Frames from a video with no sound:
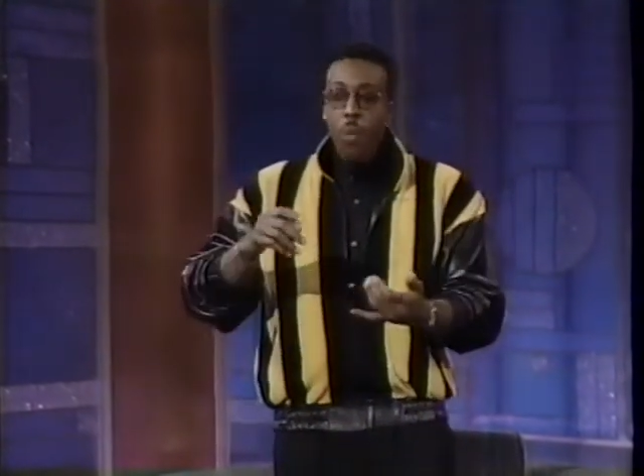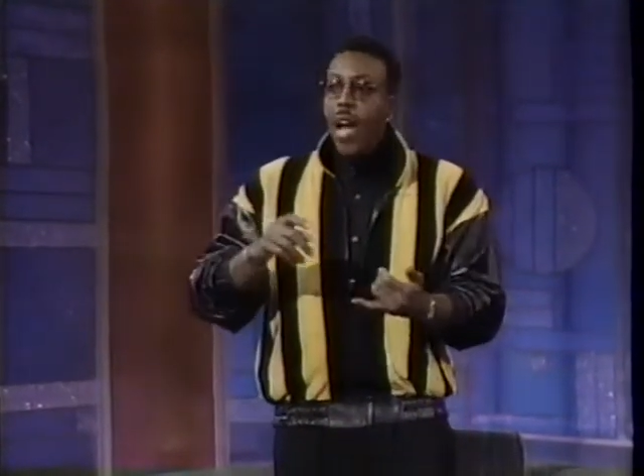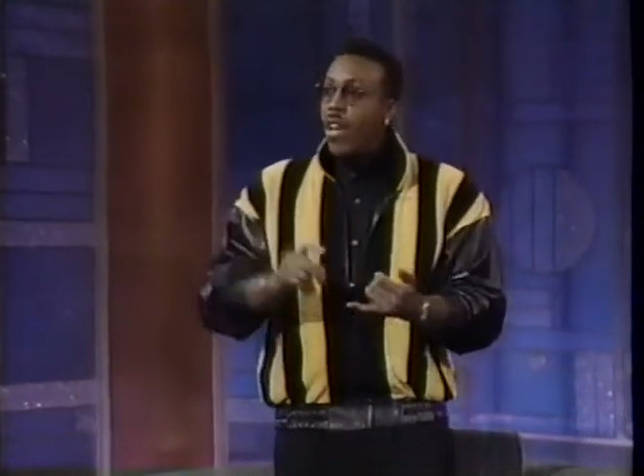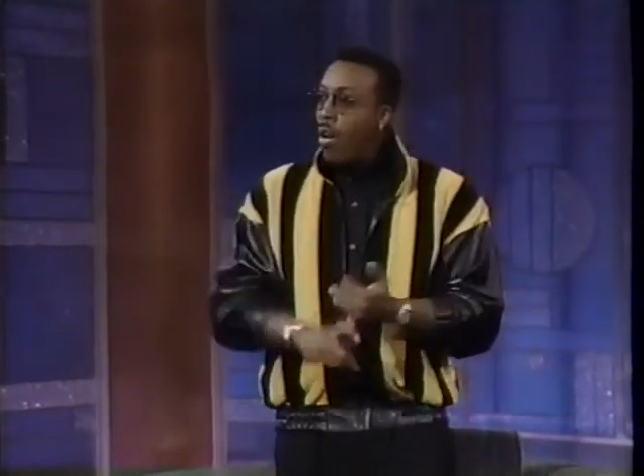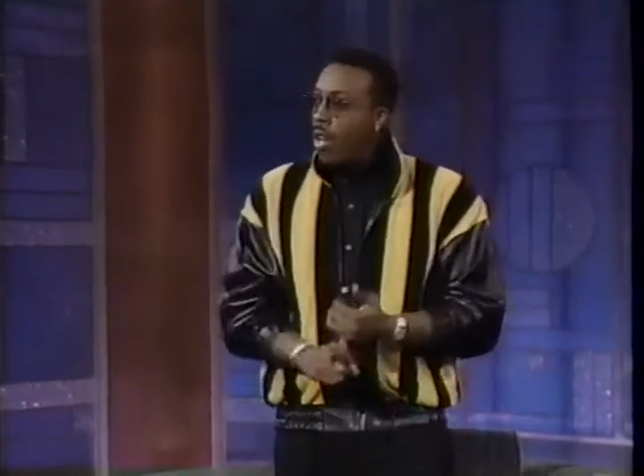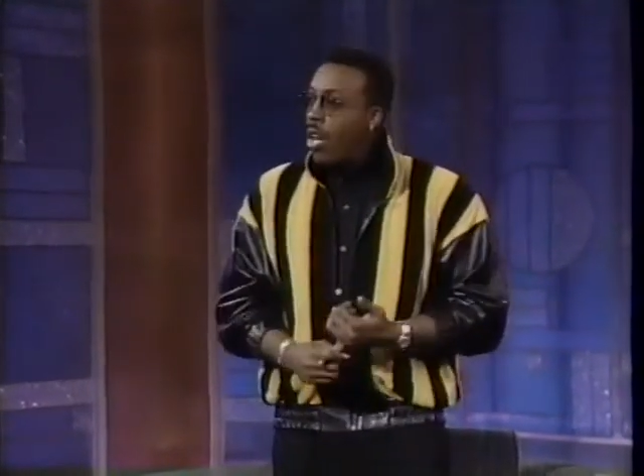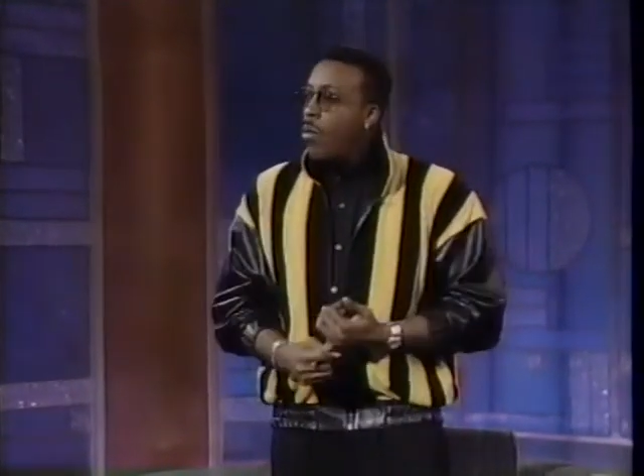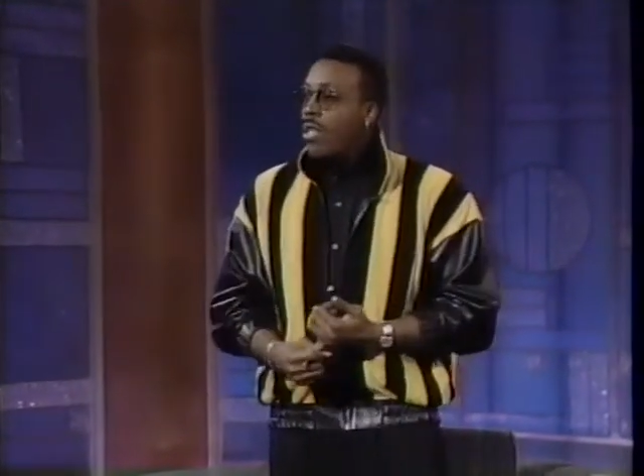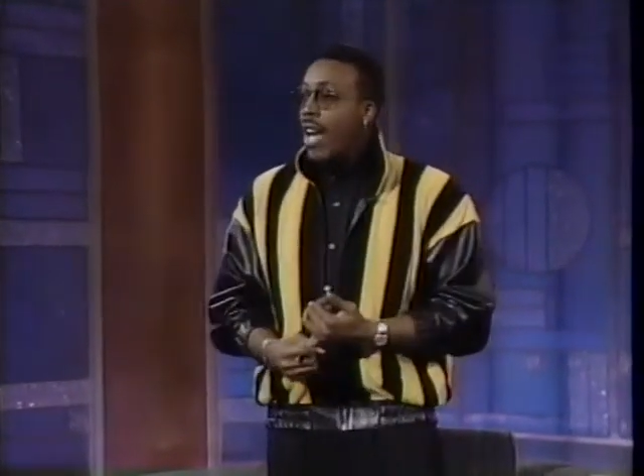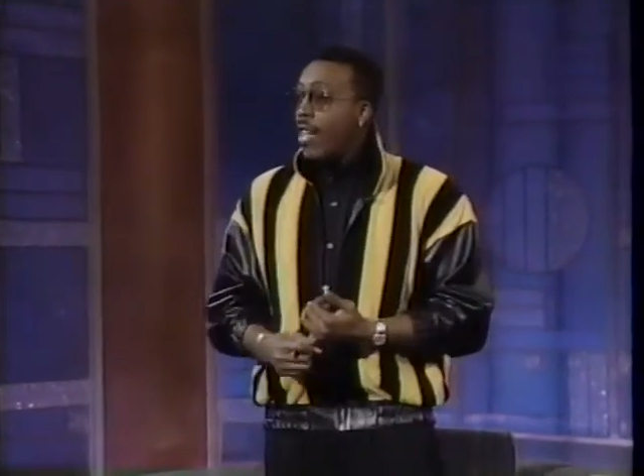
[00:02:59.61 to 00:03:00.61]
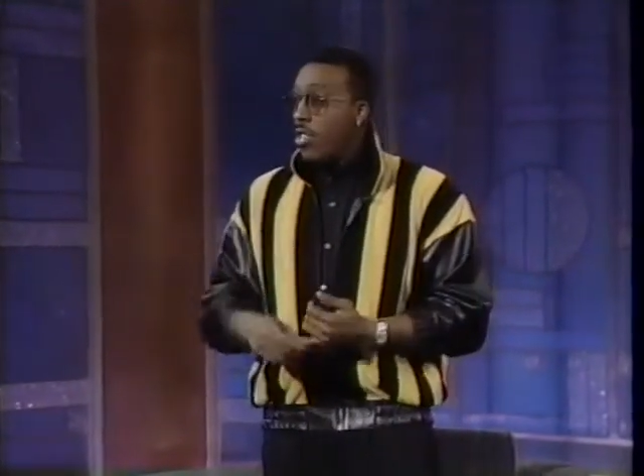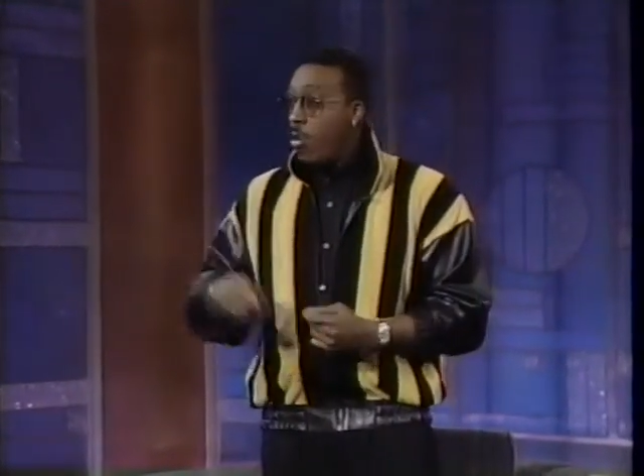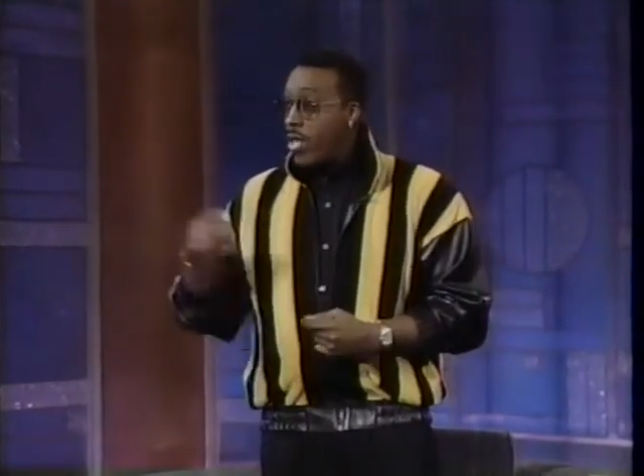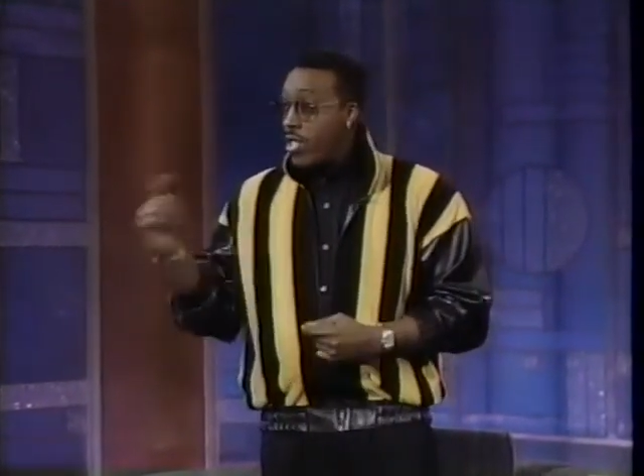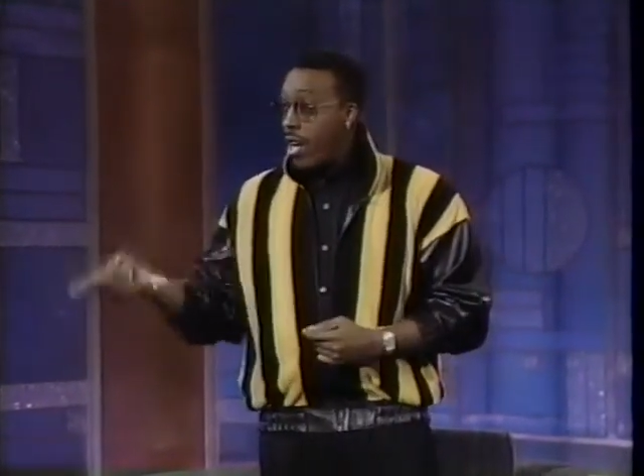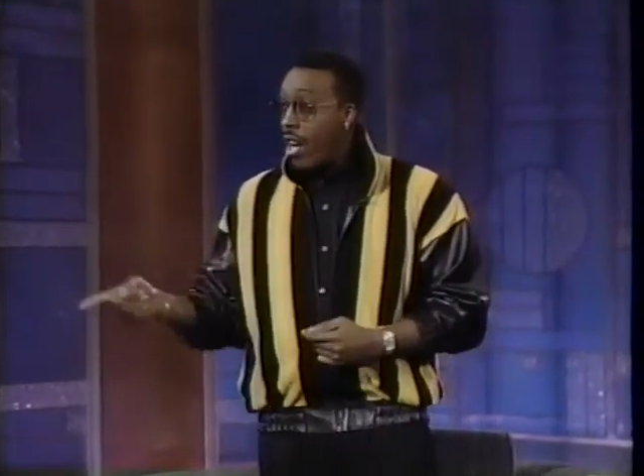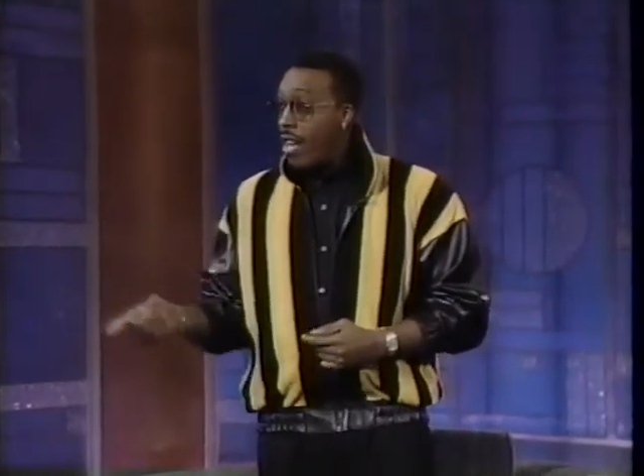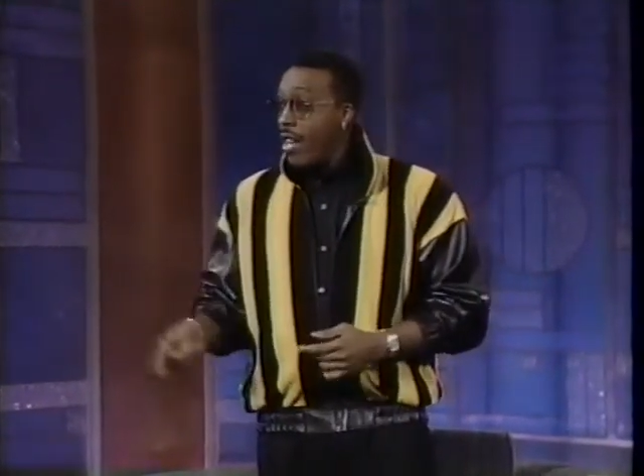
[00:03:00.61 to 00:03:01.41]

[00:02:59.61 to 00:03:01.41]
Winona, which I assume is Judd.